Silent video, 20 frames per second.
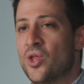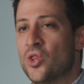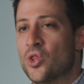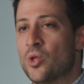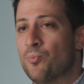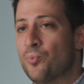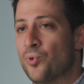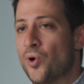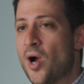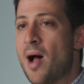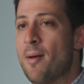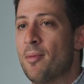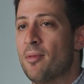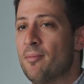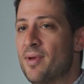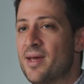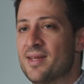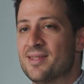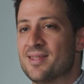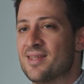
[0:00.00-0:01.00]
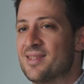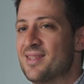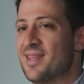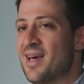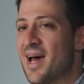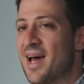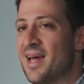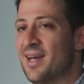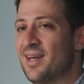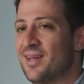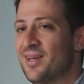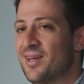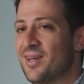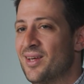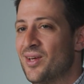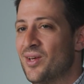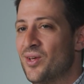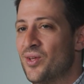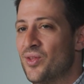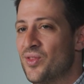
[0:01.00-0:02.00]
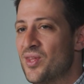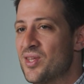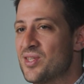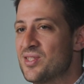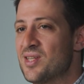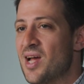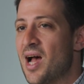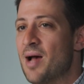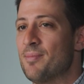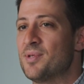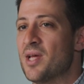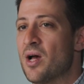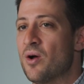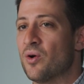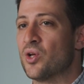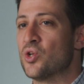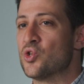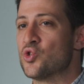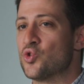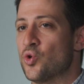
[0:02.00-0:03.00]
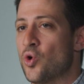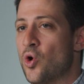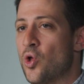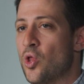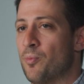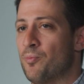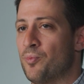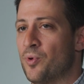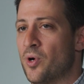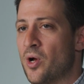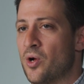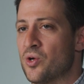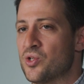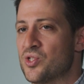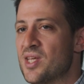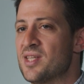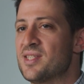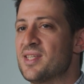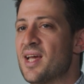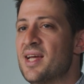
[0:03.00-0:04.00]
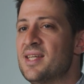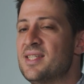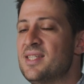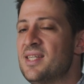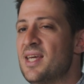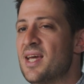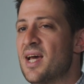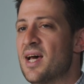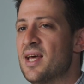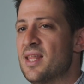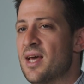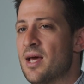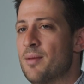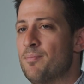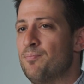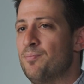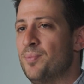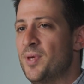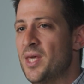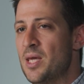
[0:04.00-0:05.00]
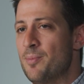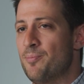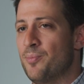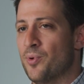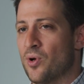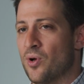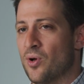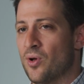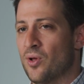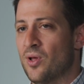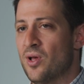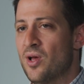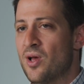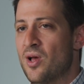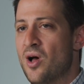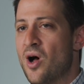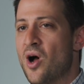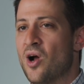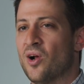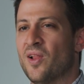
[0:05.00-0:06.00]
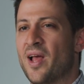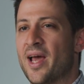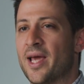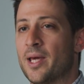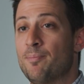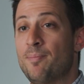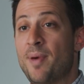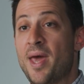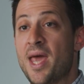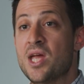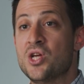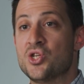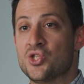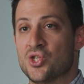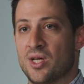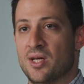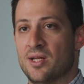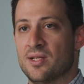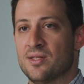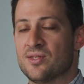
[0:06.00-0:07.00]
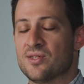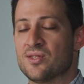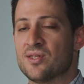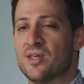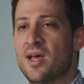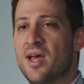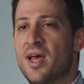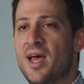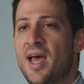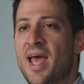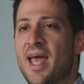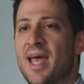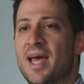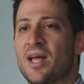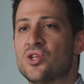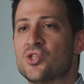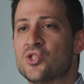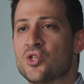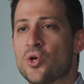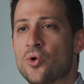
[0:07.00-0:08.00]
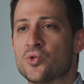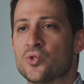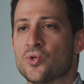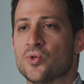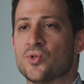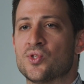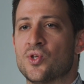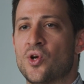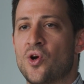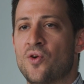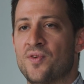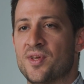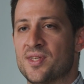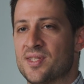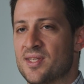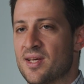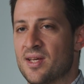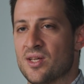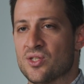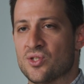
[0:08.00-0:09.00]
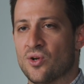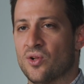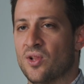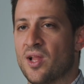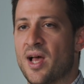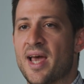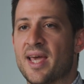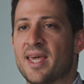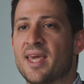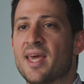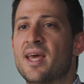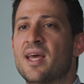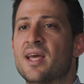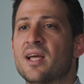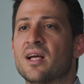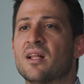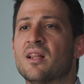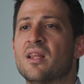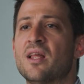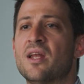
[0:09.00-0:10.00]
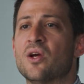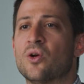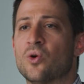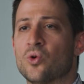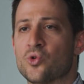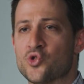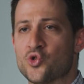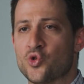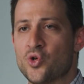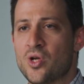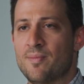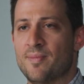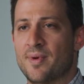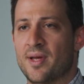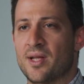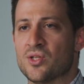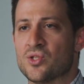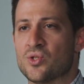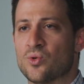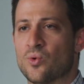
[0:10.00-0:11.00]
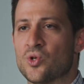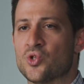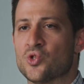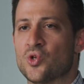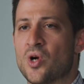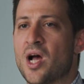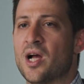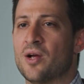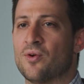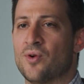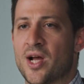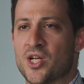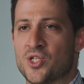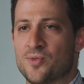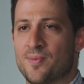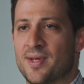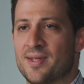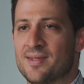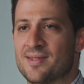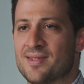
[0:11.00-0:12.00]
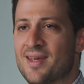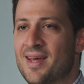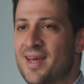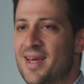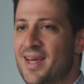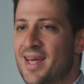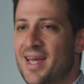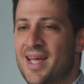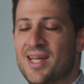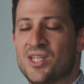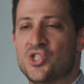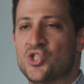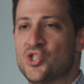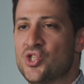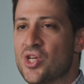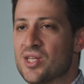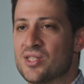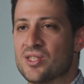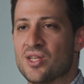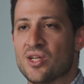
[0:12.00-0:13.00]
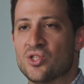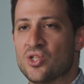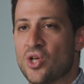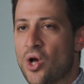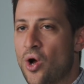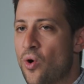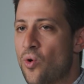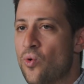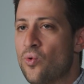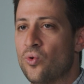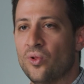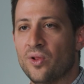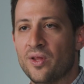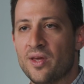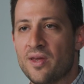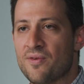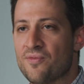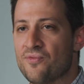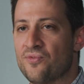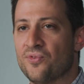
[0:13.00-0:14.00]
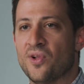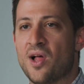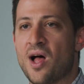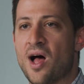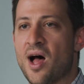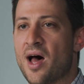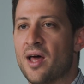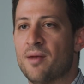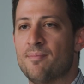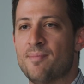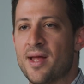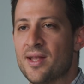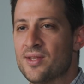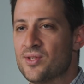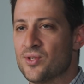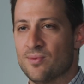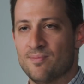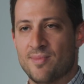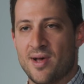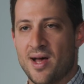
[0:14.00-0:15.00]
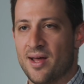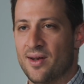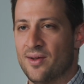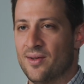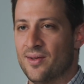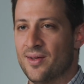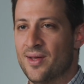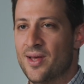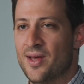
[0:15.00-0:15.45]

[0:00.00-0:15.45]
The problem is that this top-down control approach, this idea that people are like patients and social services are like clinical treatments or drug regimens, it's just a totally flawed mental model.